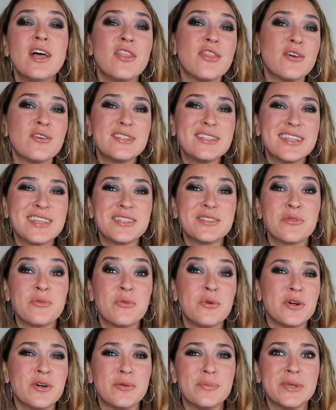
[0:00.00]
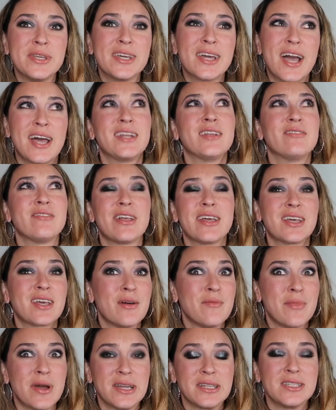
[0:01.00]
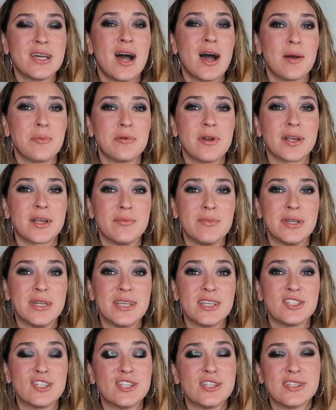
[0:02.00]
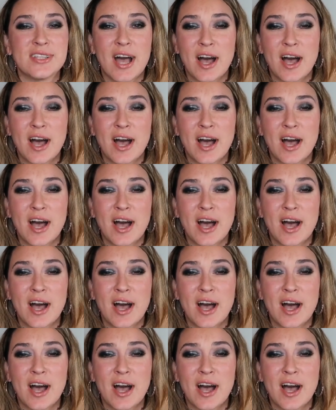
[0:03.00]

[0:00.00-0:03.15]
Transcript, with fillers: Those things will be kind of like my top recommendations.